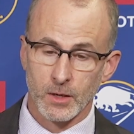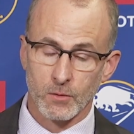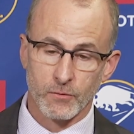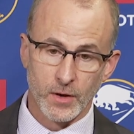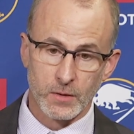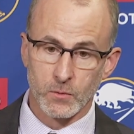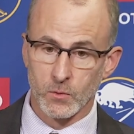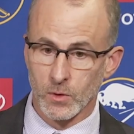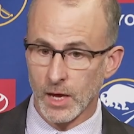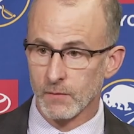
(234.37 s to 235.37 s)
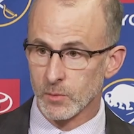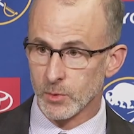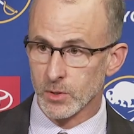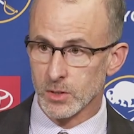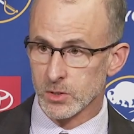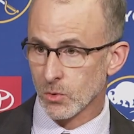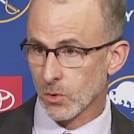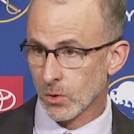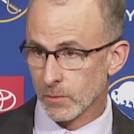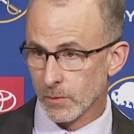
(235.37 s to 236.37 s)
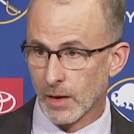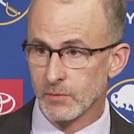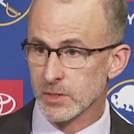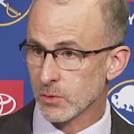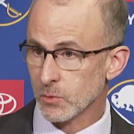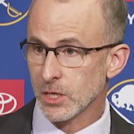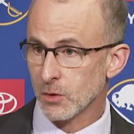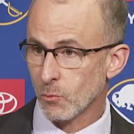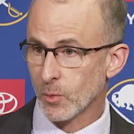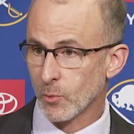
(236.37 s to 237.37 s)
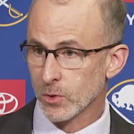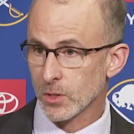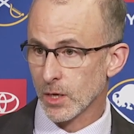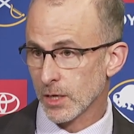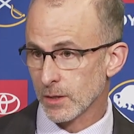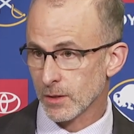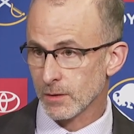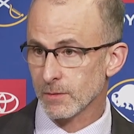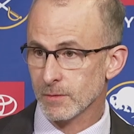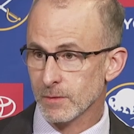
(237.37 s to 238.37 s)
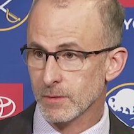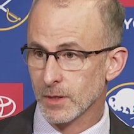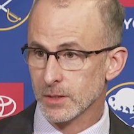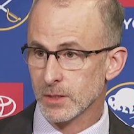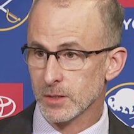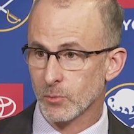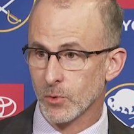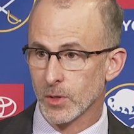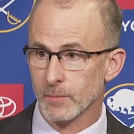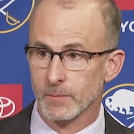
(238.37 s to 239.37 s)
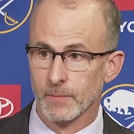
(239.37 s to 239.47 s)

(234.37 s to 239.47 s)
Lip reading: fight through and have the ability to score. Obviously, we needed one more tonight, and that's disappointing.